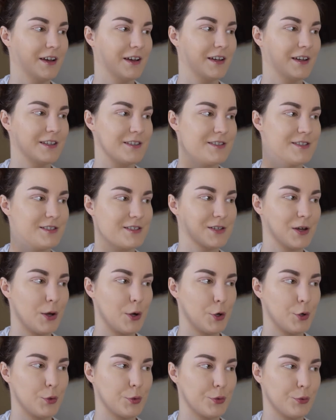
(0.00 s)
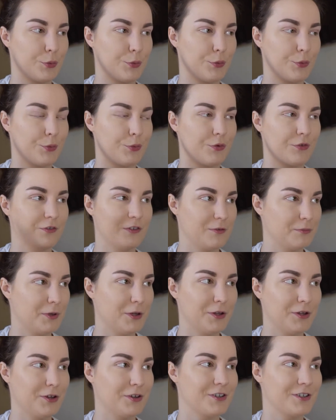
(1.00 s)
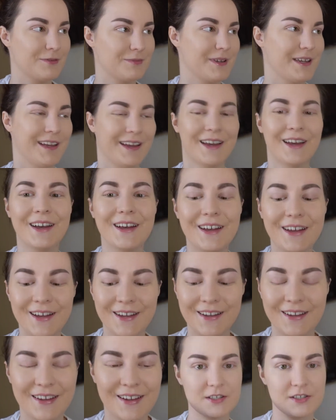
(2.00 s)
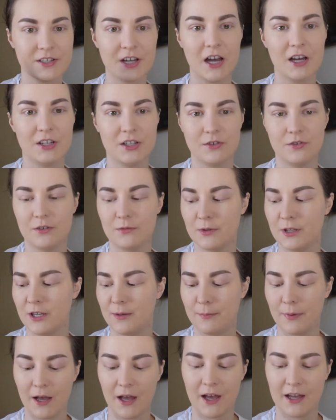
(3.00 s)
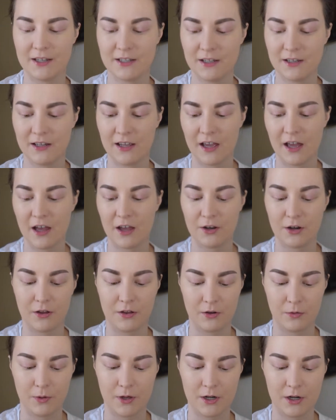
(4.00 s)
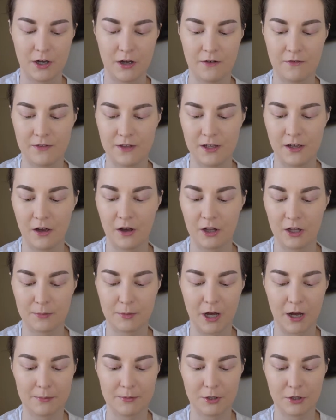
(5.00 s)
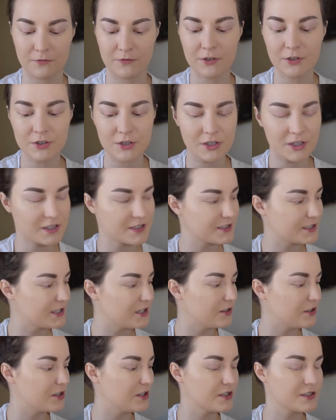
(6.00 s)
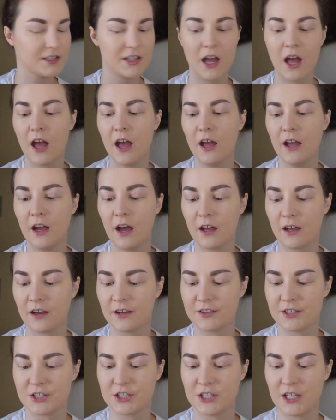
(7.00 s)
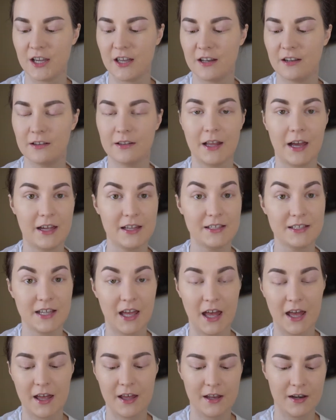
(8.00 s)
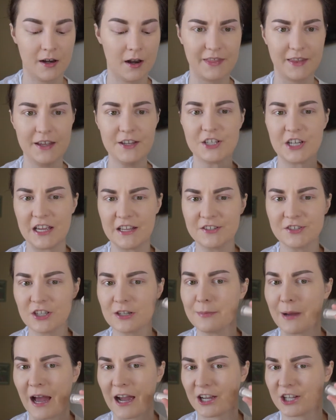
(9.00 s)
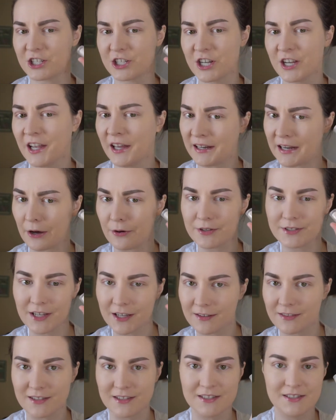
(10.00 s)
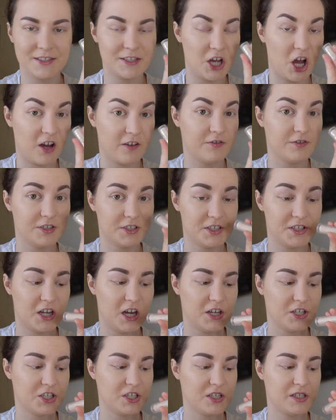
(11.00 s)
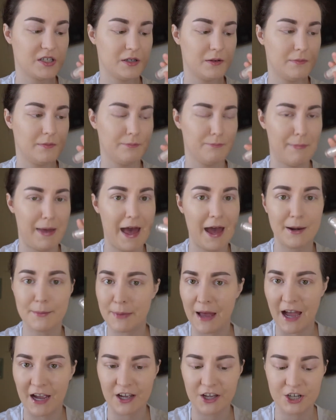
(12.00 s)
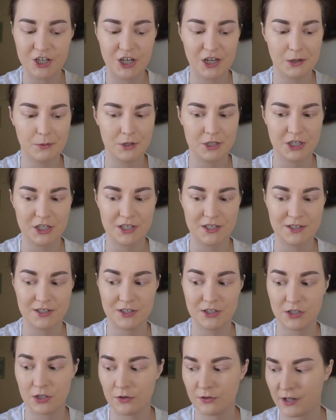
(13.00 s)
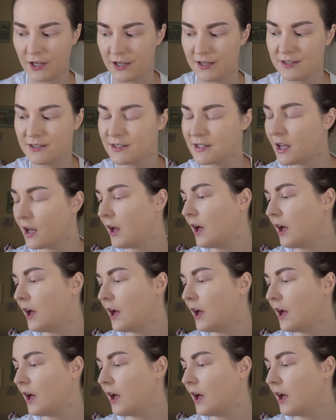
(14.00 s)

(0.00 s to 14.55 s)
It's so familiar to me. It's not new to me, but I did get another one of the Colourpop No Filter concealers. I got the shade Light 10. They changed their packaging, and now it's like this soft touch matte packaging, which is so nice.